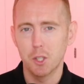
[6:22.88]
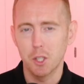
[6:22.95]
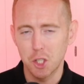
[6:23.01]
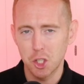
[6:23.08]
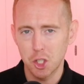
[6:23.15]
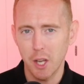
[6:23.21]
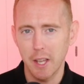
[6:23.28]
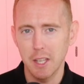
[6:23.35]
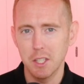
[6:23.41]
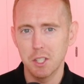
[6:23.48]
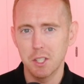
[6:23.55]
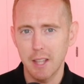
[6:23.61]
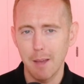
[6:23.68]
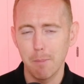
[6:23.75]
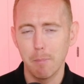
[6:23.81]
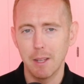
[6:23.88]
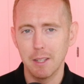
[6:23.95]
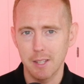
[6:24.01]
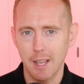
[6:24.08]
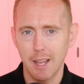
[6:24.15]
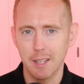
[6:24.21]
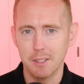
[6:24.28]
to change that
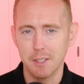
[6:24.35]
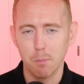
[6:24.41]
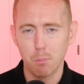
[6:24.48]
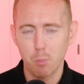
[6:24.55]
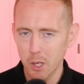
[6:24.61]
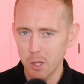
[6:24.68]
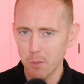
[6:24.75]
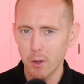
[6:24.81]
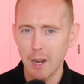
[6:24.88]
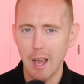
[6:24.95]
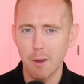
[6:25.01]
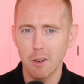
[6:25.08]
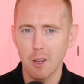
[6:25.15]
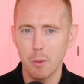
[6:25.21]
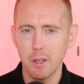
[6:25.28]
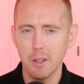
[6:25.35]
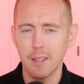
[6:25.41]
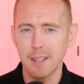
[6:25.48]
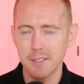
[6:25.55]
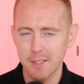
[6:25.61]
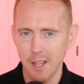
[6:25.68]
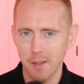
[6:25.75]
mentality. Bringing Ronaldo in,
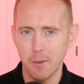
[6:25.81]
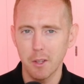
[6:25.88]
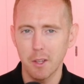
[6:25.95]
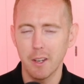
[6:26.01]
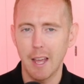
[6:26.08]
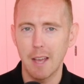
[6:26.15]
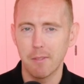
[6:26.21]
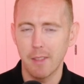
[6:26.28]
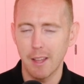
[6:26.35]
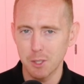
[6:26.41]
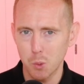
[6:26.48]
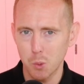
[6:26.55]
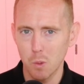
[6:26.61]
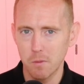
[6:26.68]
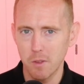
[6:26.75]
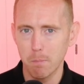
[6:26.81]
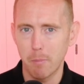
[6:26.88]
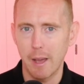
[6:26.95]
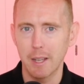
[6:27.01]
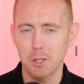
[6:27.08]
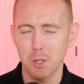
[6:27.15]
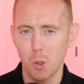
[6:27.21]
that's definitely going to have that sort of
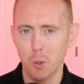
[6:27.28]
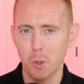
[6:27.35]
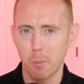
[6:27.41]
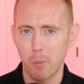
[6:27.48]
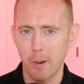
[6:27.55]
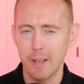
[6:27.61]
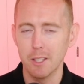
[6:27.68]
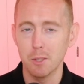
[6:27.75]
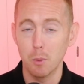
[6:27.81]
impact on the players.